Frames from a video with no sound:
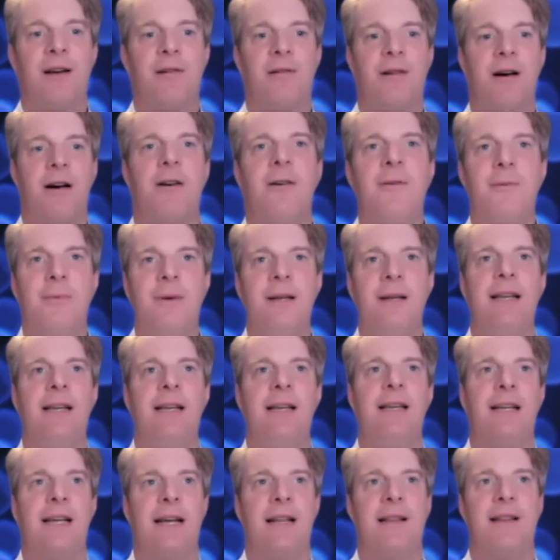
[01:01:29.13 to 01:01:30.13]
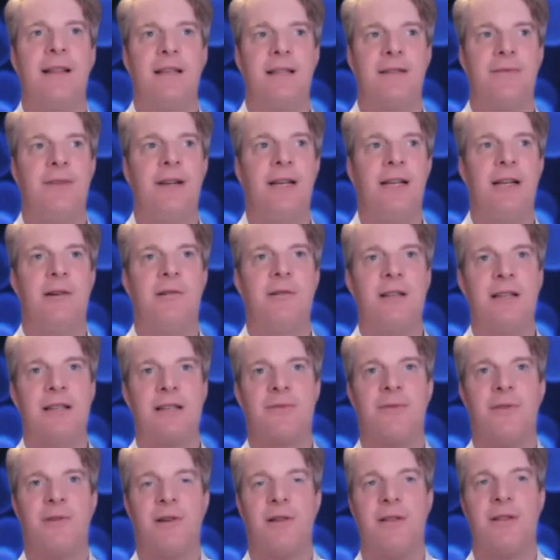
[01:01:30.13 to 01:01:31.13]
oh, we need to get this video or this
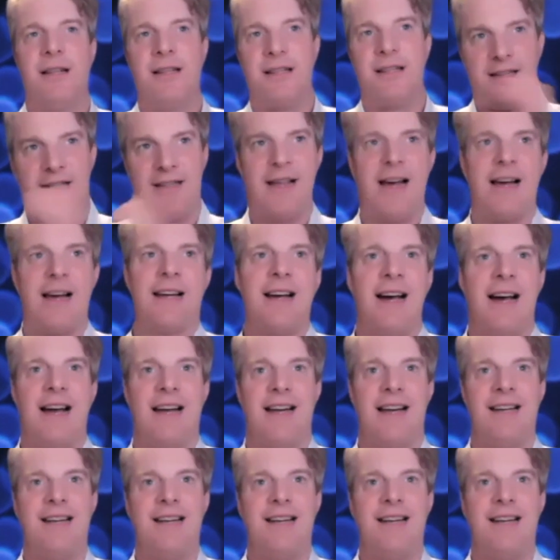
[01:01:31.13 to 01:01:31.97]
photo to that guy.